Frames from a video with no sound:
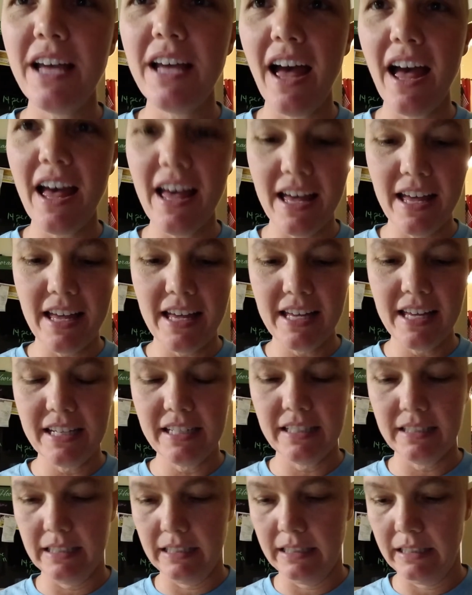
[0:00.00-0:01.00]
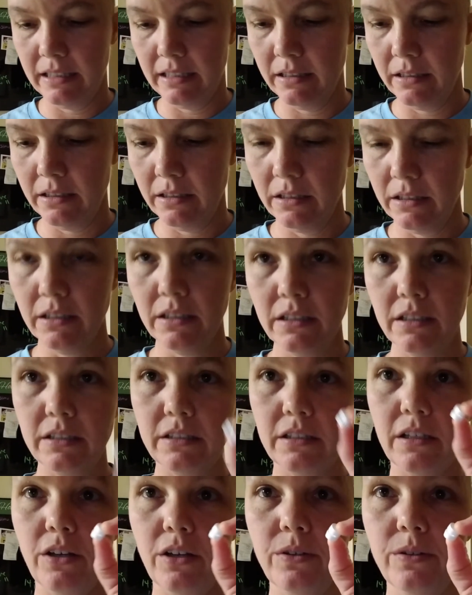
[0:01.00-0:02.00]
done.
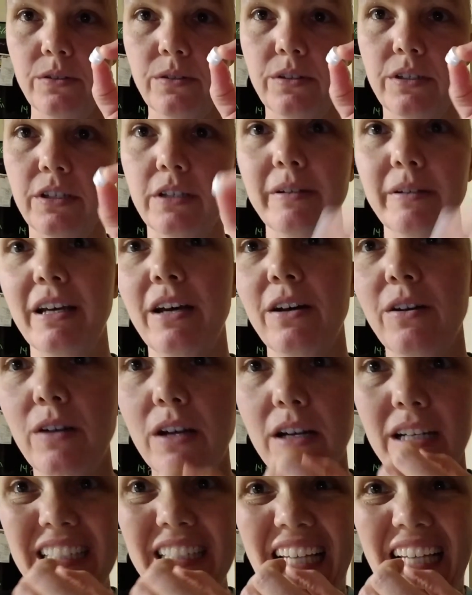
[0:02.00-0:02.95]
So, here we go.